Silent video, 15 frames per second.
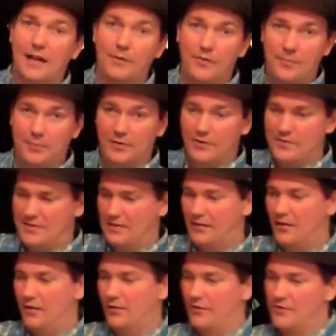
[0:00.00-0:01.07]
with balloons and
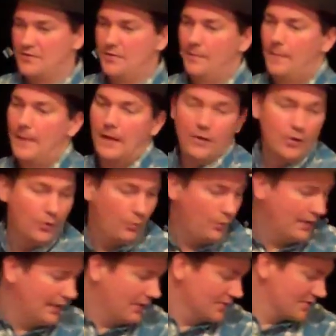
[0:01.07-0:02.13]
colors.
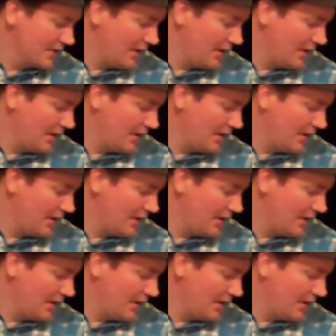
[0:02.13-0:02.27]
What else?